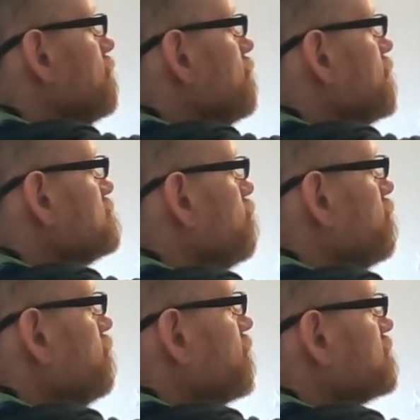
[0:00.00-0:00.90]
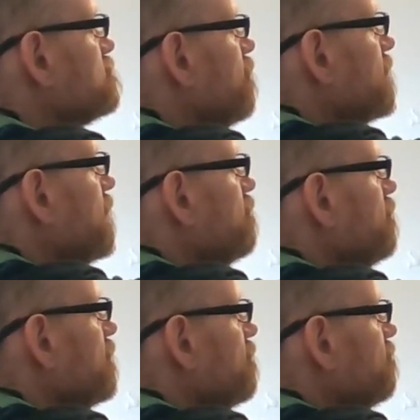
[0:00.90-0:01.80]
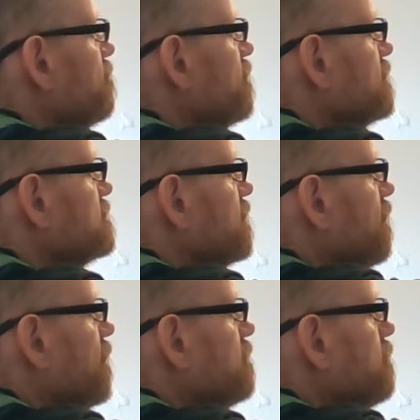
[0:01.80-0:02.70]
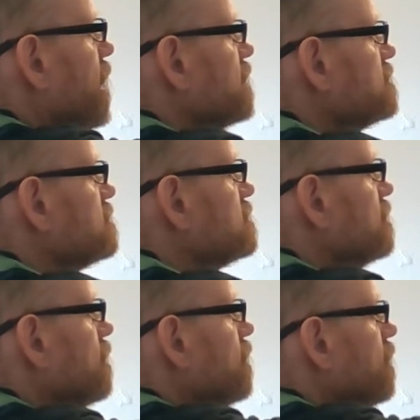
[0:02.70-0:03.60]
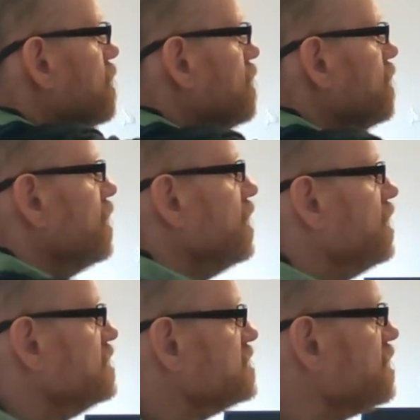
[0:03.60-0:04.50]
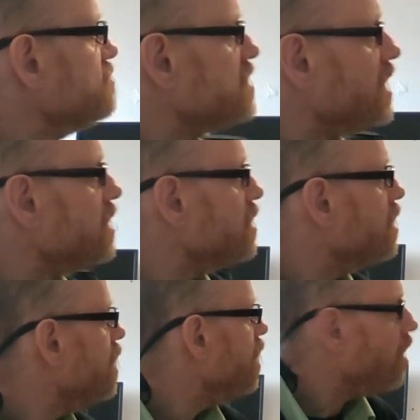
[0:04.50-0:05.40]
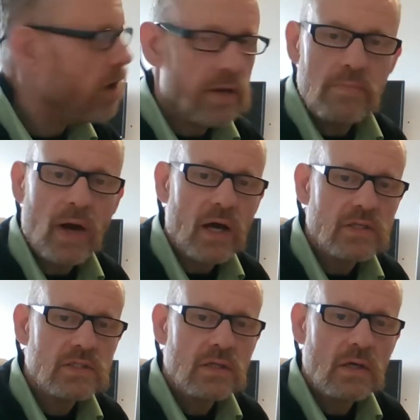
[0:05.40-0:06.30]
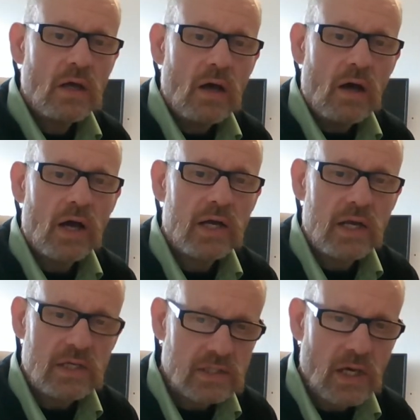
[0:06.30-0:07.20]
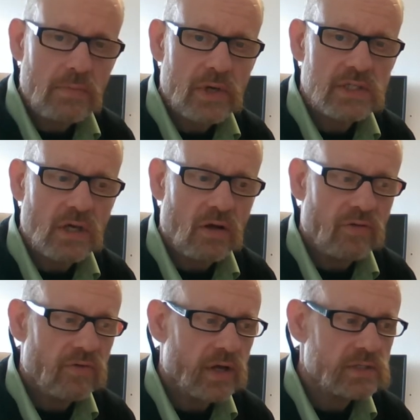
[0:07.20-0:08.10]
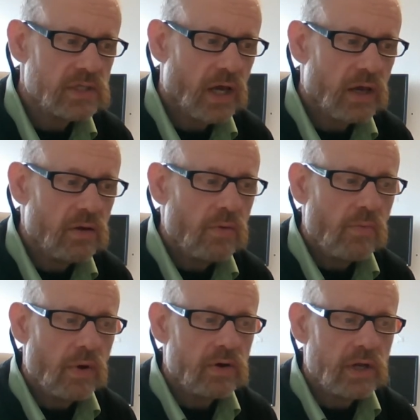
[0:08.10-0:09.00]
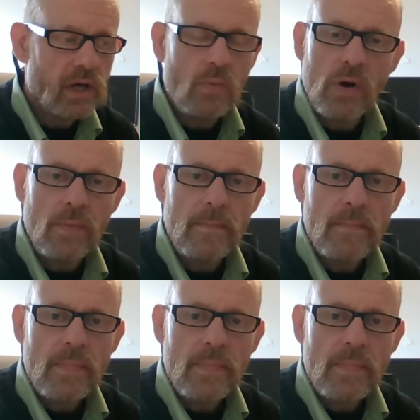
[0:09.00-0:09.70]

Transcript: That's what we want to try and get rid of, is the I musts. Instead of saying I must, I can accept myself and say, well, you know what?